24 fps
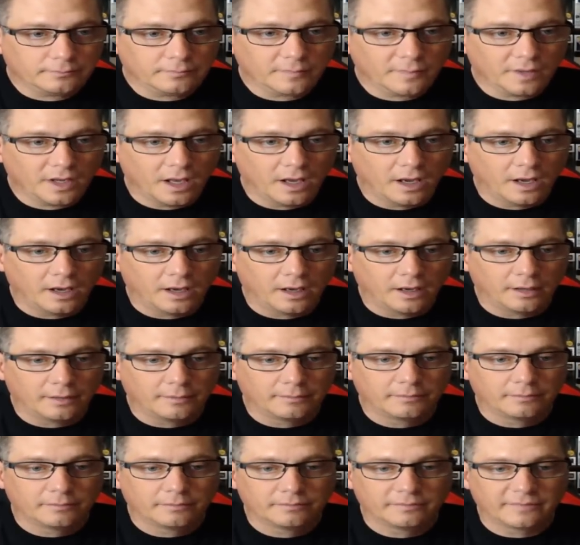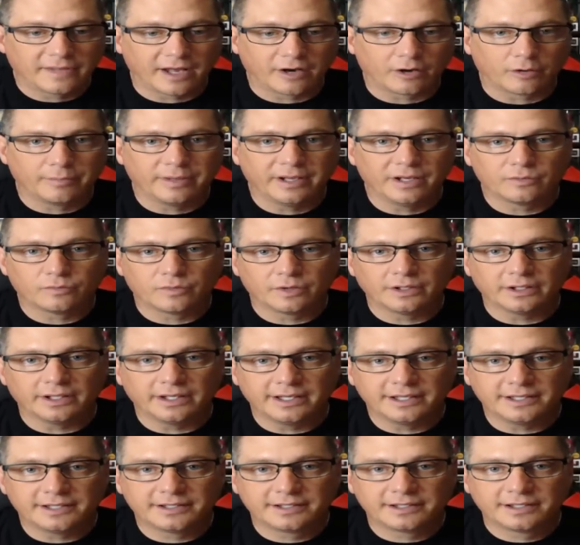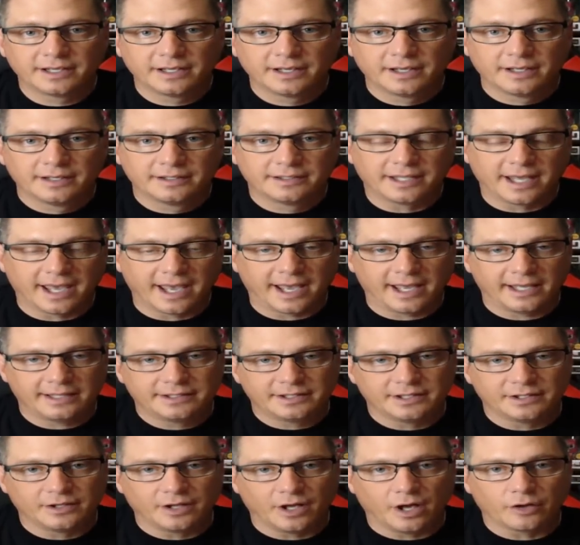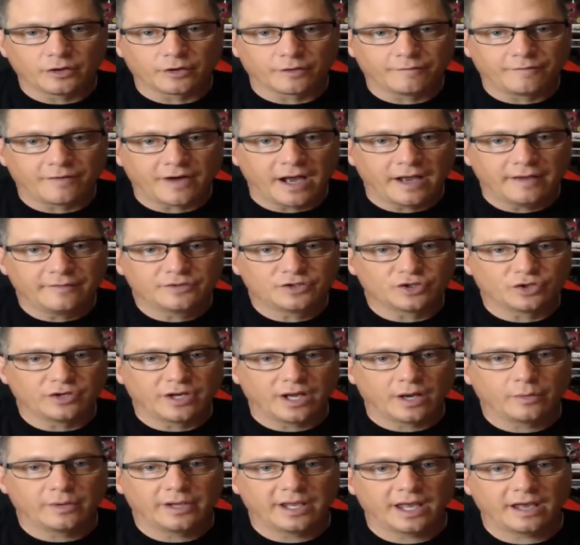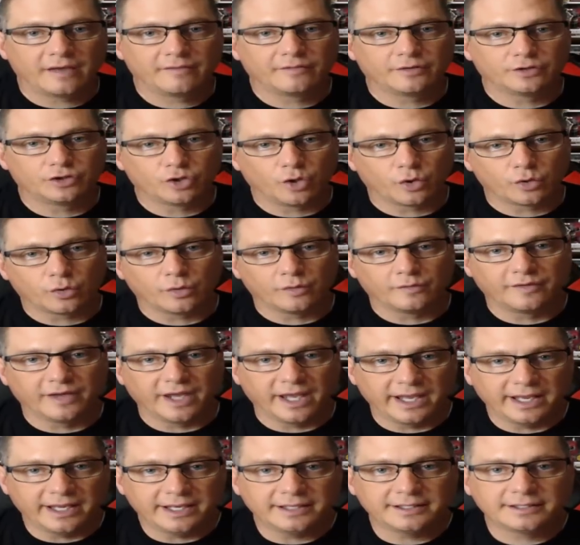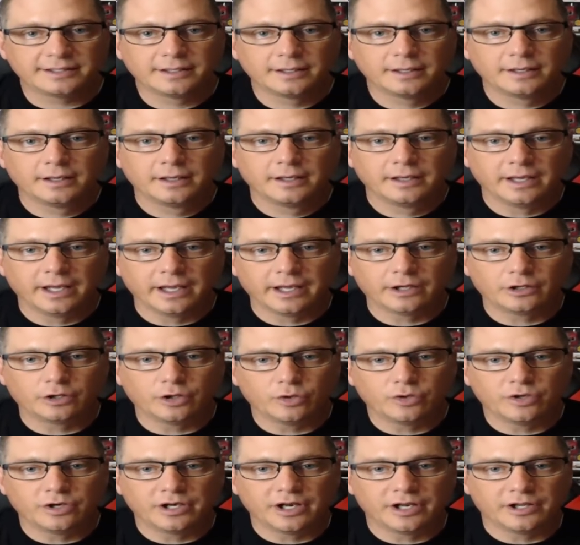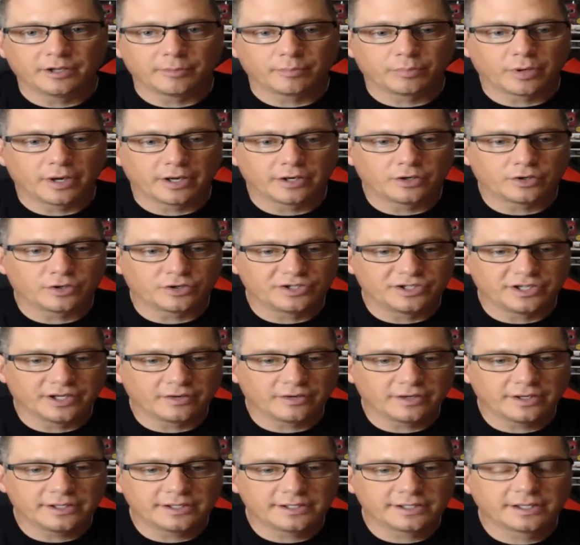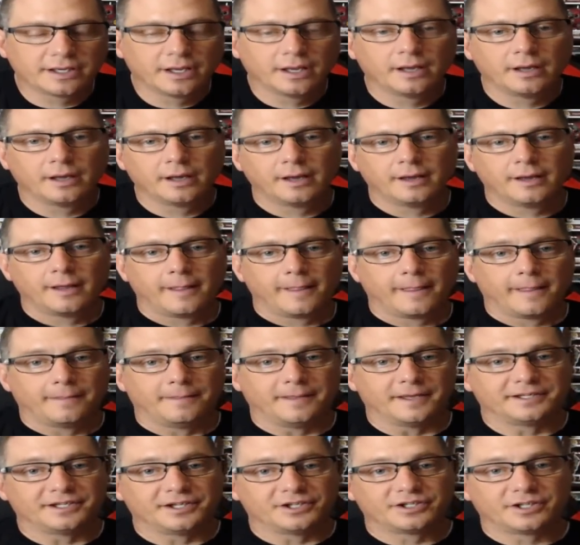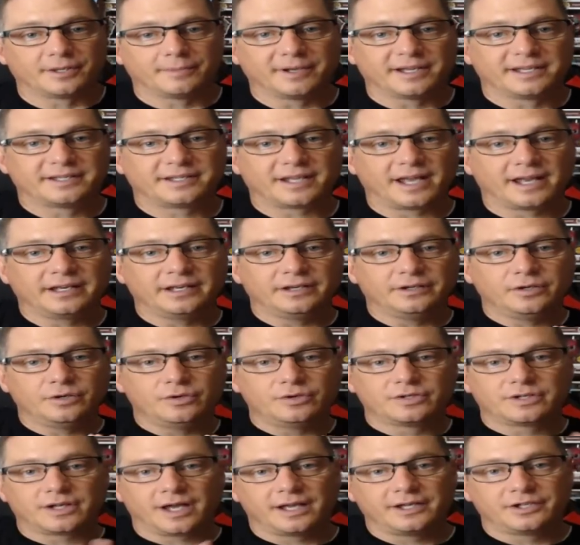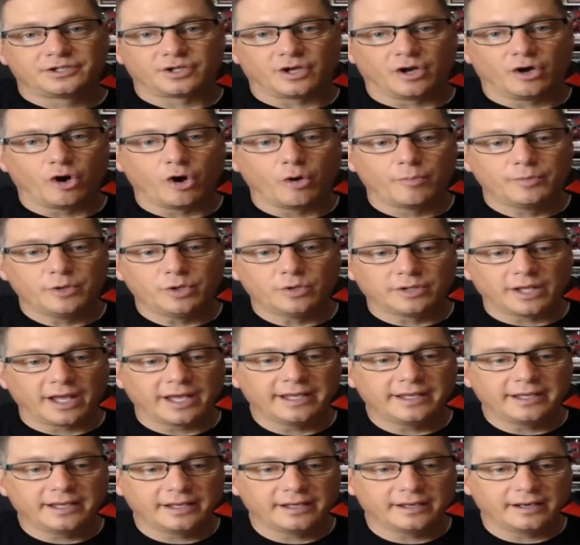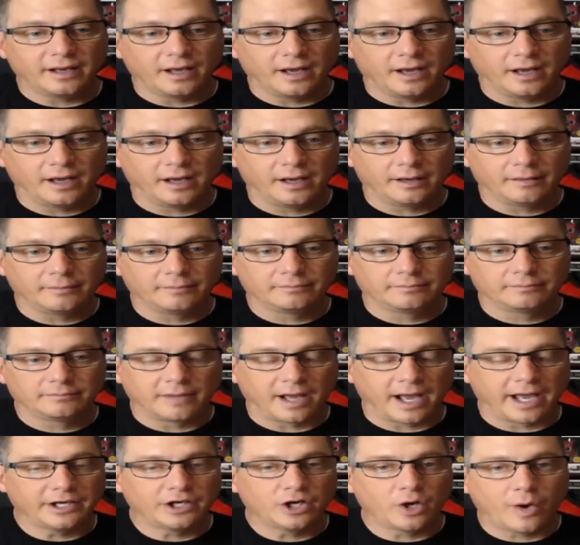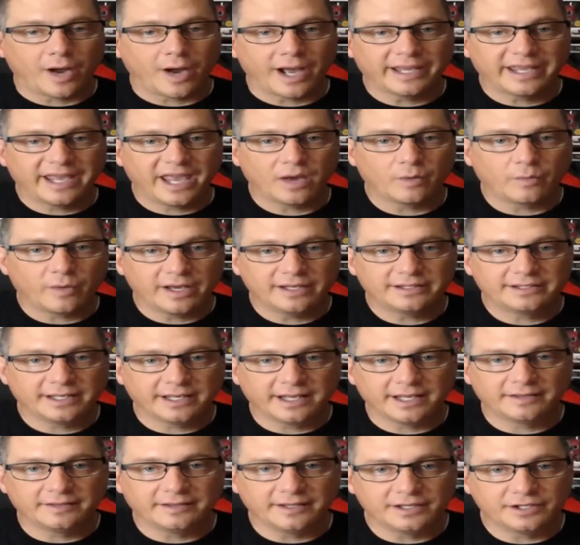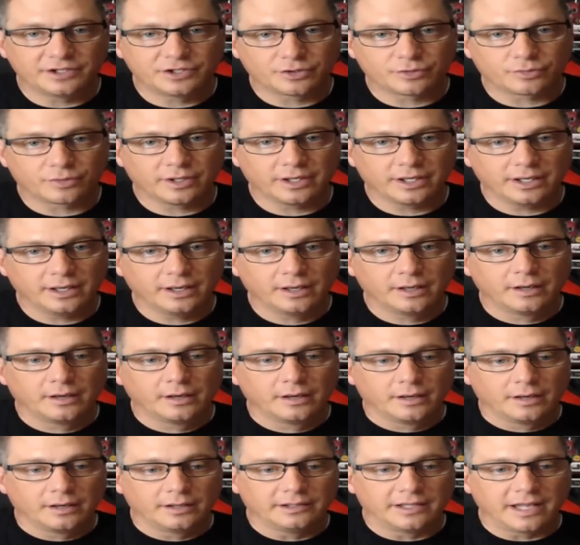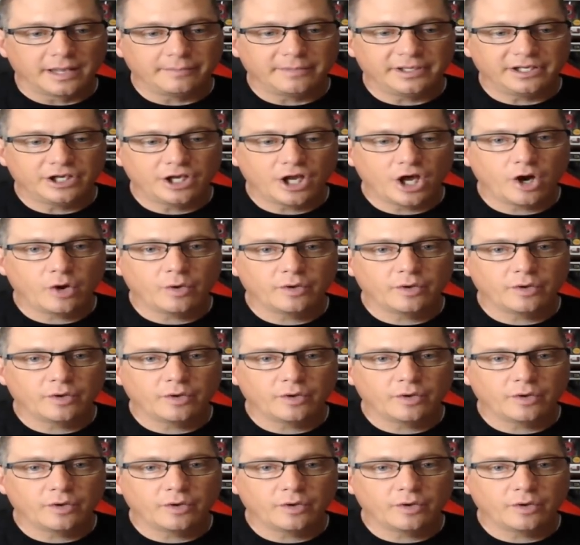um, that are being released to add to the other five. So now we have a total of eight included in the Predator series. This is some exciting news, guys, so I hope you like it. Um, I know I can't wait to get these three. Let me know in the